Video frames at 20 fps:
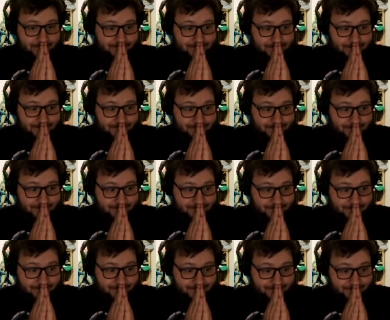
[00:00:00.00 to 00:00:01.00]

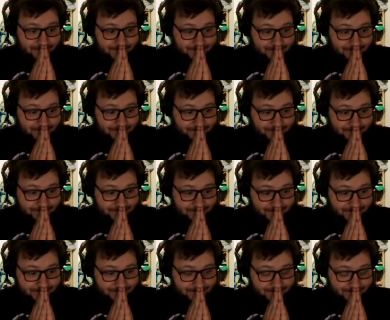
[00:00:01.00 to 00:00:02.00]

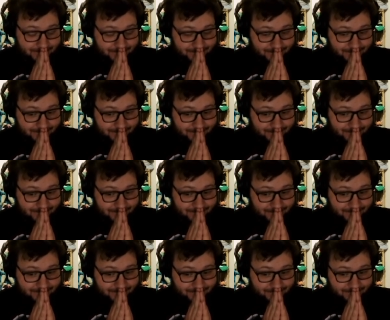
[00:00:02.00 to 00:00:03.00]

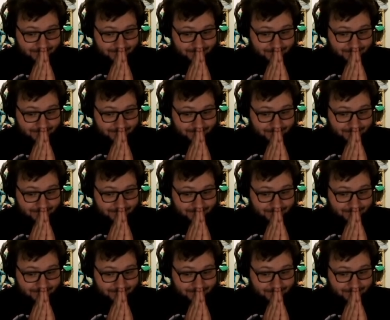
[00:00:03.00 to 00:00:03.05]
(no one is talking)